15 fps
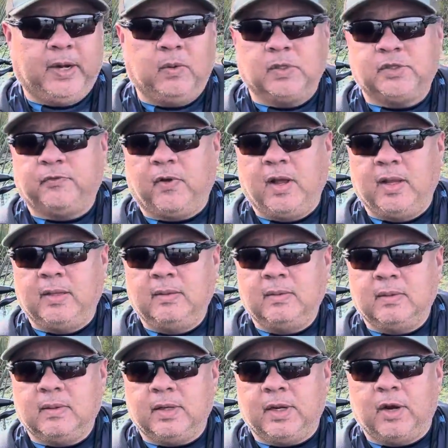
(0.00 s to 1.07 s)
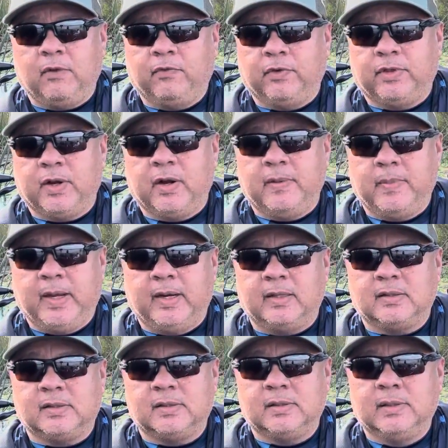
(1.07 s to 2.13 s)
it was fun, for 30
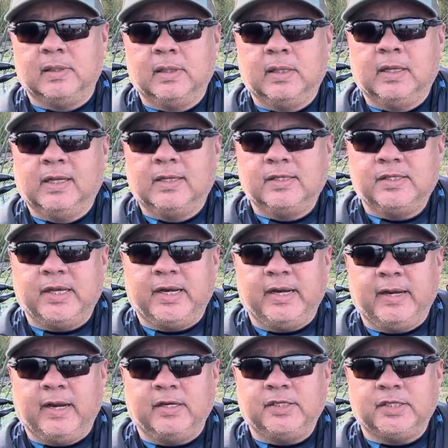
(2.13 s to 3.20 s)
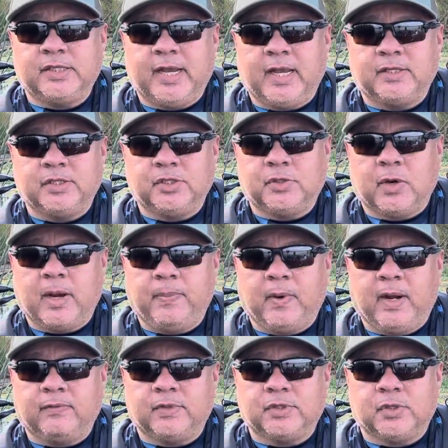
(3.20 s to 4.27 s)
minutes, sitting there just catching striper
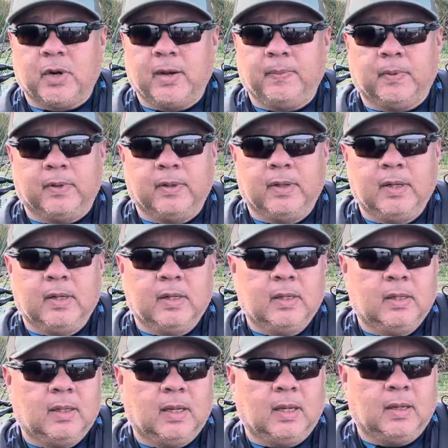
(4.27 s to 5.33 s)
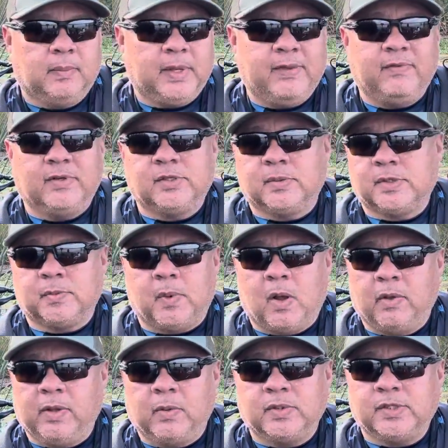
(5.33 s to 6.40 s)
after striper. Even some
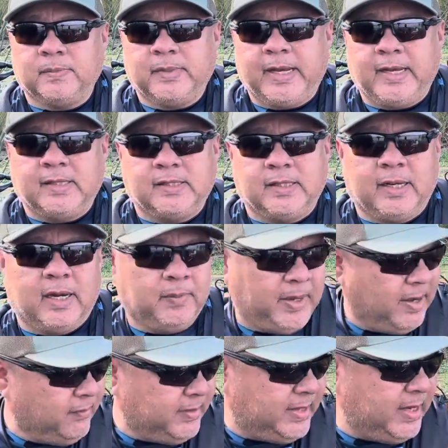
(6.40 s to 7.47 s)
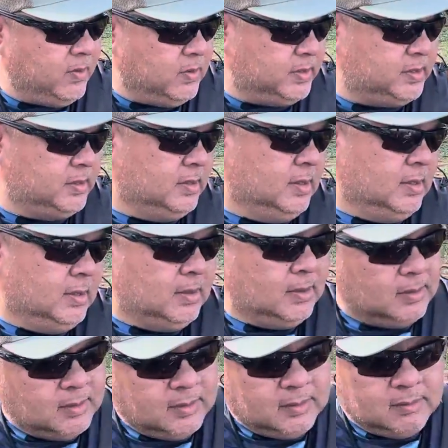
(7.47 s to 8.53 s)
small, there was some dinks in there, but everything was,
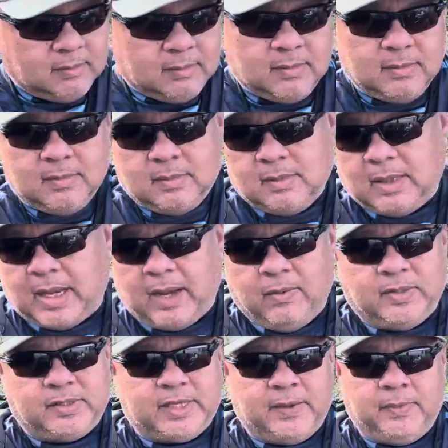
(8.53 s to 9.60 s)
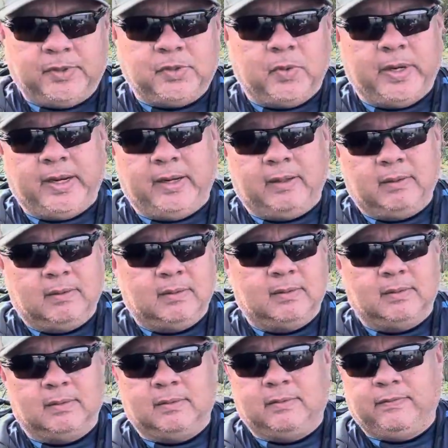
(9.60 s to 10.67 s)
I would say,
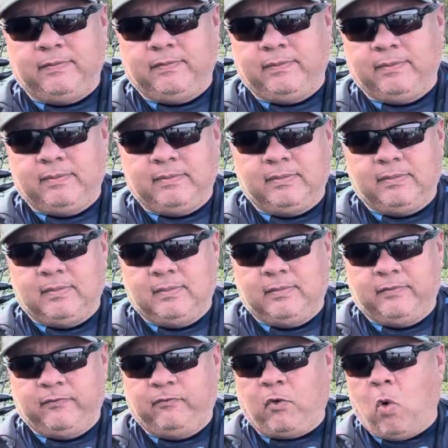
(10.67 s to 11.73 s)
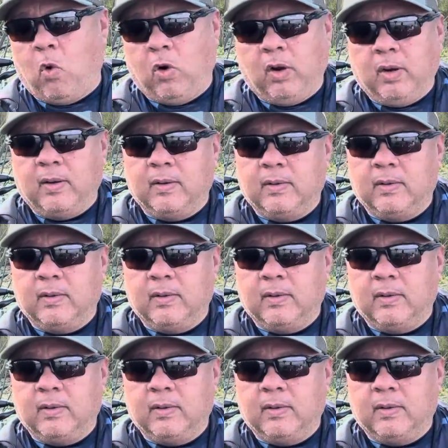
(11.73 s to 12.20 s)
between 4